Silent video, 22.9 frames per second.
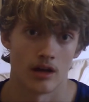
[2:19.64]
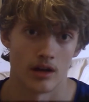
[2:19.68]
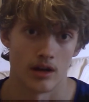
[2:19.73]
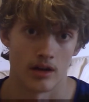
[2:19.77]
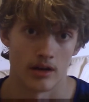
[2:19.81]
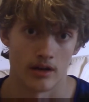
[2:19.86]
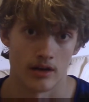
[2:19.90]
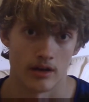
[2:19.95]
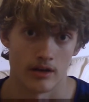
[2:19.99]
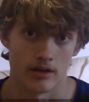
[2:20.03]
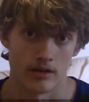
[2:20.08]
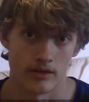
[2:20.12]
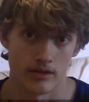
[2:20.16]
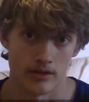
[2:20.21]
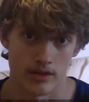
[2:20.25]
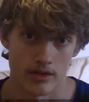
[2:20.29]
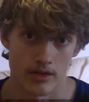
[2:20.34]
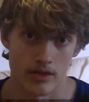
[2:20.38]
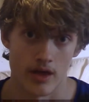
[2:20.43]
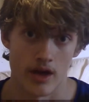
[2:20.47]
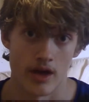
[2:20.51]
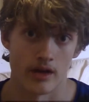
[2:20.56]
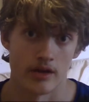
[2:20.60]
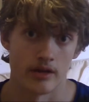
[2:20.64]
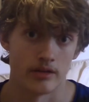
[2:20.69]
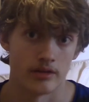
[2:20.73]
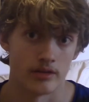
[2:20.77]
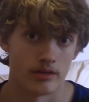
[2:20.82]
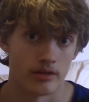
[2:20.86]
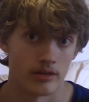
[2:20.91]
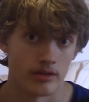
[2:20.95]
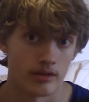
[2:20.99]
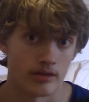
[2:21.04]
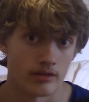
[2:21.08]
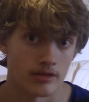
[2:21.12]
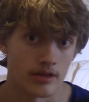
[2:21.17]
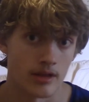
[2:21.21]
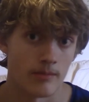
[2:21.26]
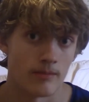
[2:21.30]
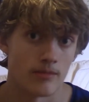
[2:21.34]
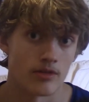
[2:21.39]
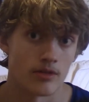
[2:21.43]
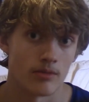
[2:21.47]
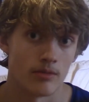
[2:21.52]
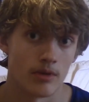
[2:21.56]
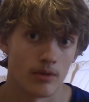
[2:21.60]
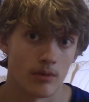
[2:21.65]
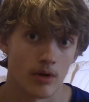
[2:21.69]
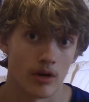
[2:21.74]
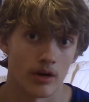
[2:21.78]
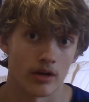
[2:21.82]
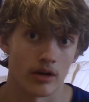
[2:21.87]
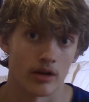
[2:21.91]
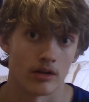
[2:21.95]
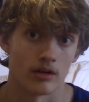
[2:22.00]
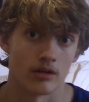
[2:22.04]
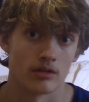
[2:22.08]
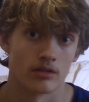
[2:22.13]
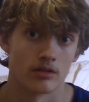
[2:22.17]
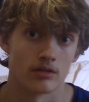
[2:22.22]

And then it seemed to be working.